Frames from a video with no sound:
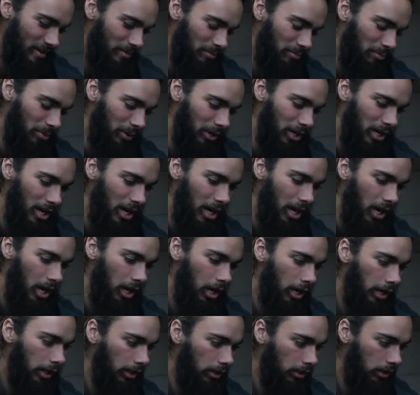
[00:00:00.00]
But nah,
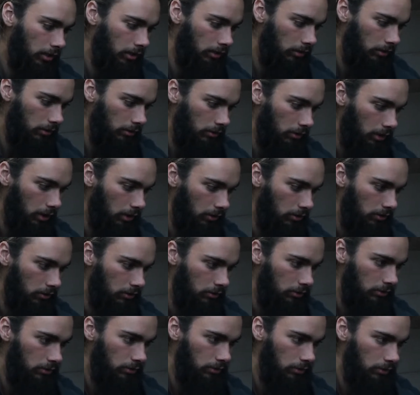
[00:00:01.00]
like
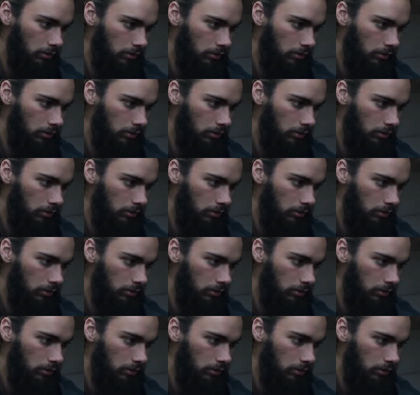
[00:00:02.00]
it's